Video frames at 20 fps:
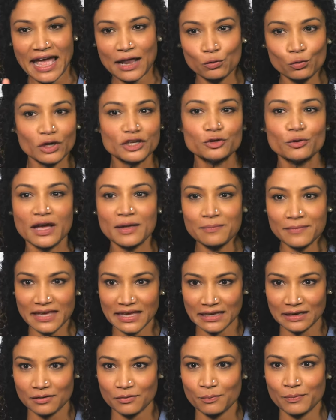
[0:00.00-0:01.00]
And what do I
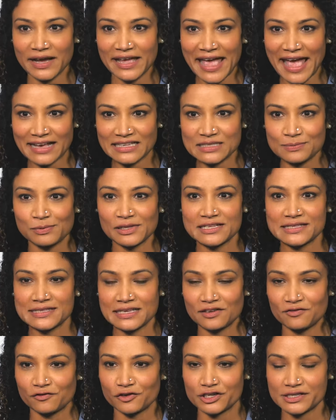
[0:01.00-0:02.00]
mean by
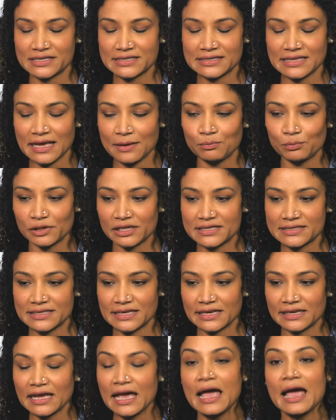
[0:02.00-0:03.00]
explicit versus
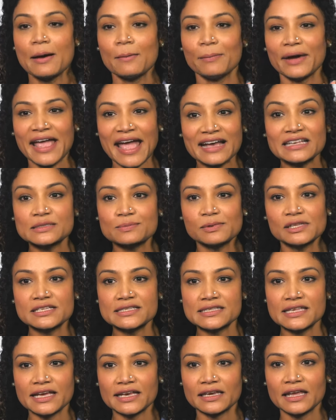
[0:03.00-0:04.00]
implicit? By
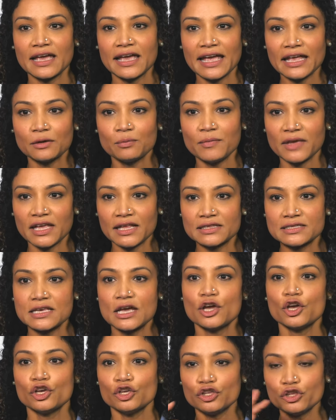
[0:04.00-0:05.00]
explicit, it means
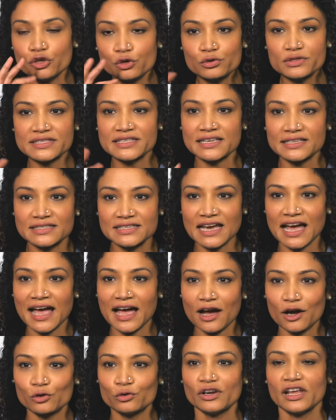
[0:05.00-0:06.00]
you sit
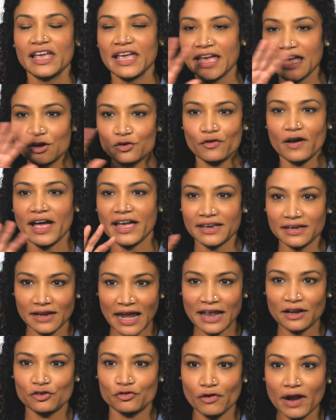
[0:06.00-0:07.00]
down a write
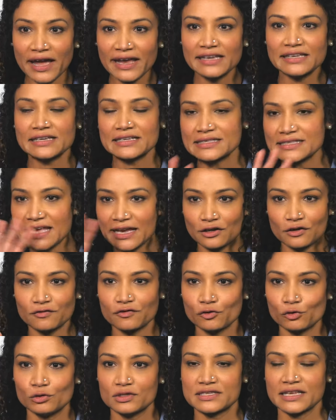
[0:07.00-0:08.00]
and write a set
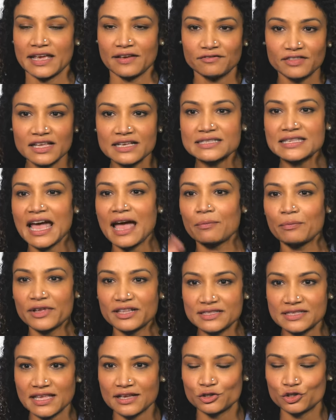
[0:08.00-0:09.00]
of rules. If this
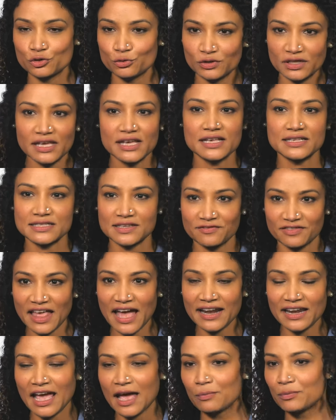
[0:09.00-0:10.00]
happens, then do this. If
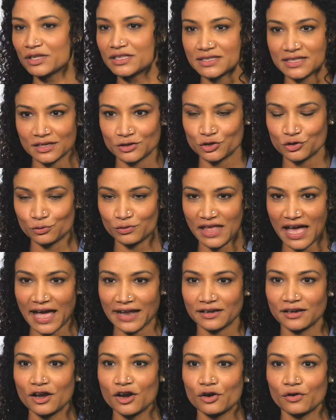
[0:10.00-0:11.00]
that happens, then do
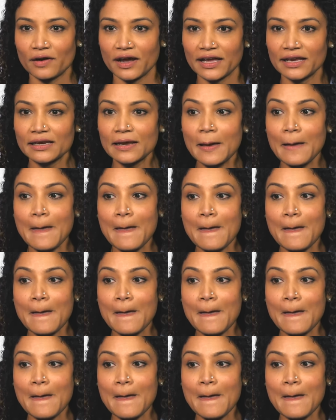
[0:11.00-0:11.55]
that, right?